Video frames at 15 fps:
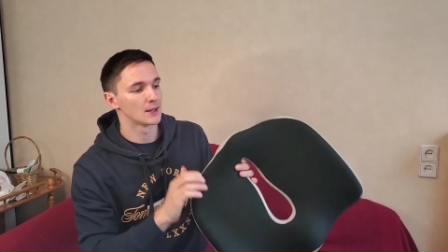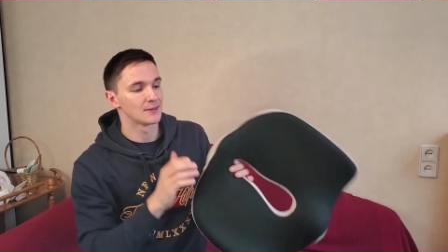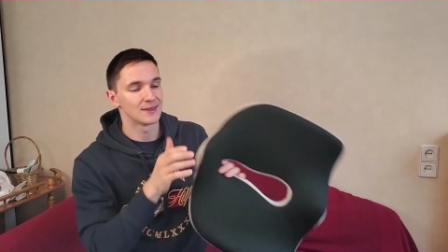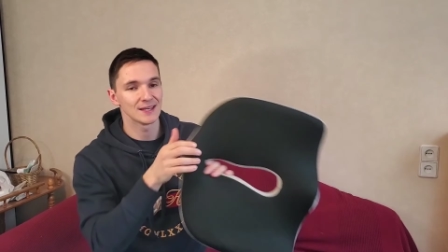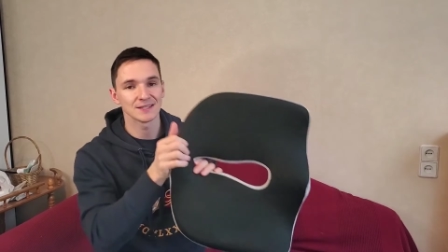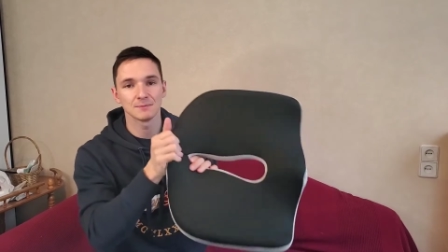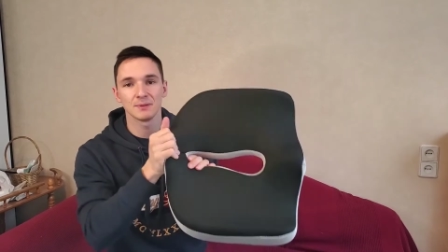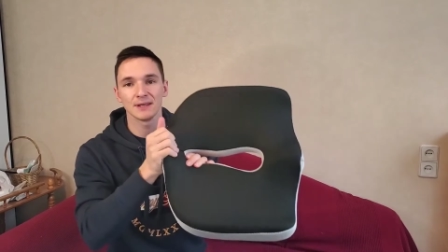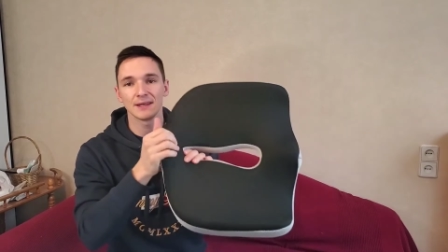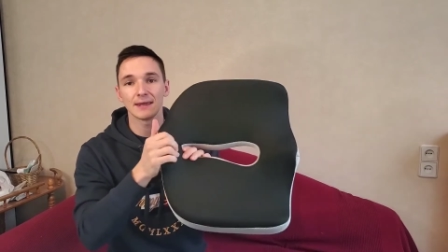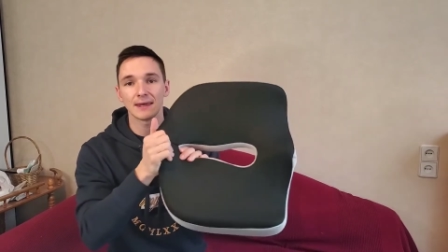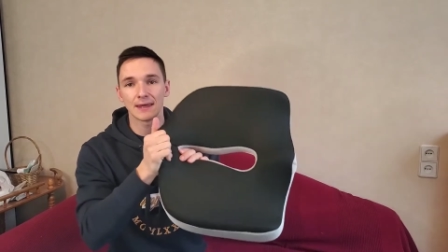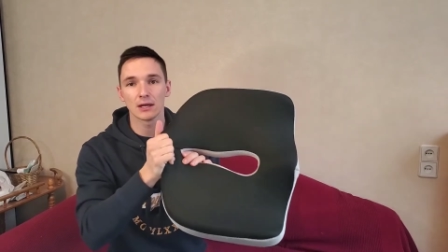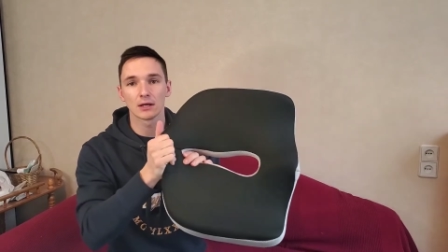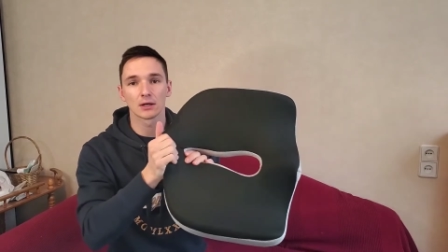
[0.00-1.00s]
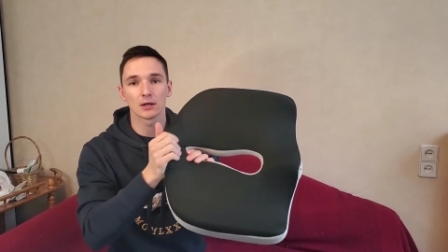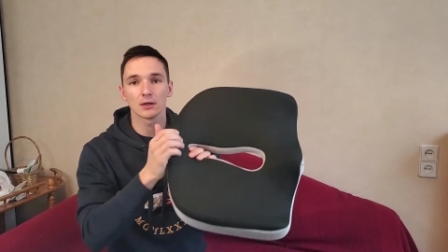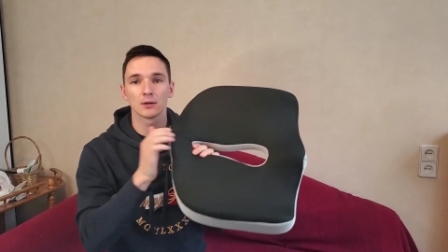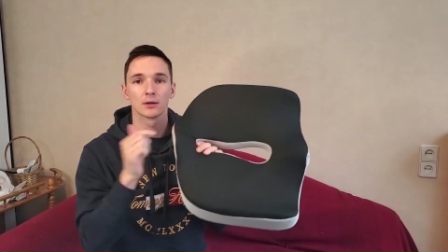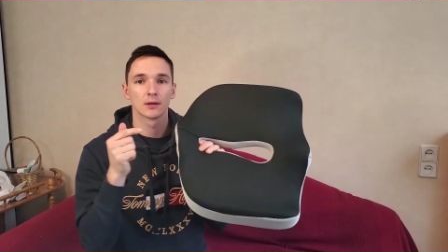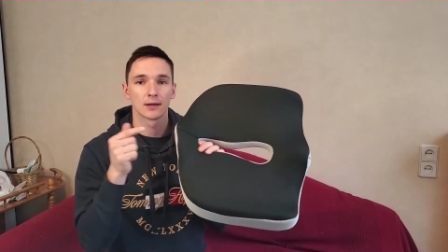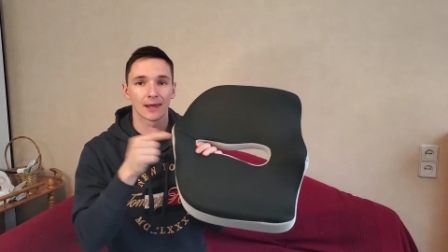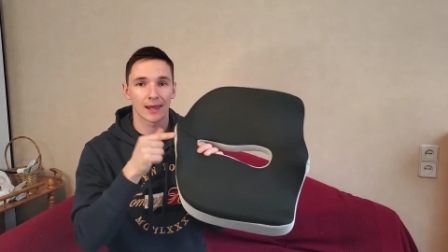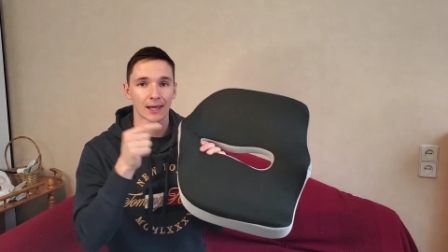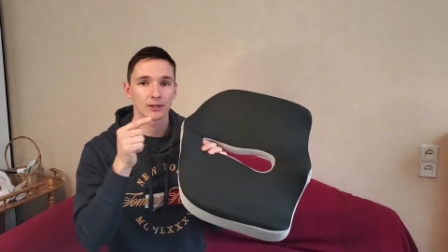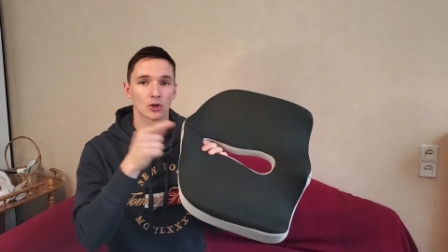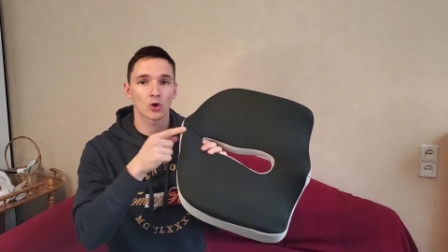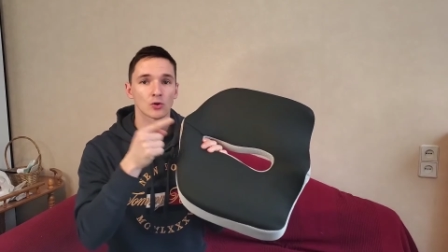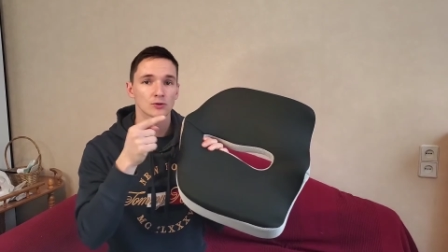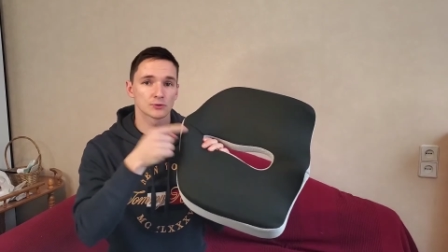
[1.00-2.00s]
this bit here can
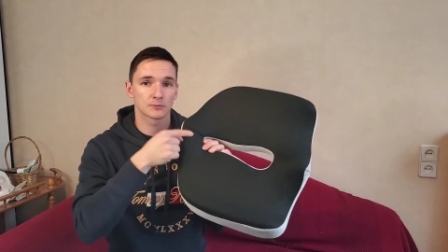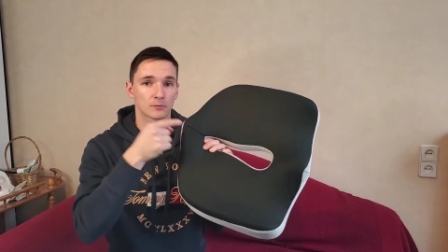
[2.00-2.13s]
cause